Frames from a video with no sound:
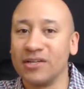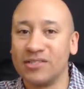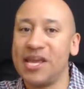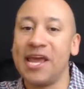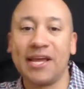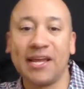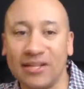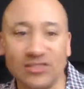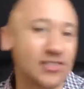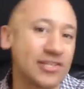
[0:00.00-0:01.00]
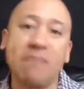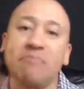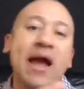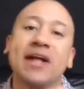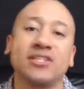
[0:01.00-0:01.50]
taken and sent
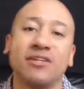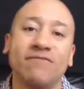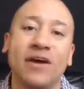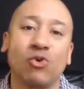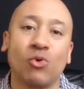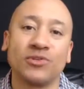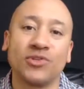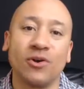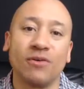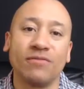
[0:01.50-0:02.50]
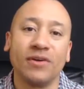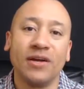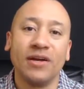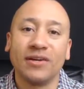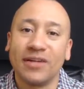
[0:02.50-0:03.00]
back to the Federal Reserve,
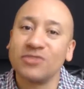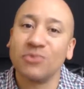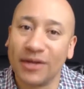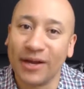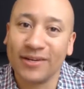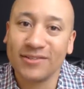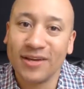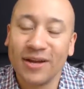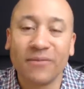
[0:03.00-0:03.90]
guess what, guys?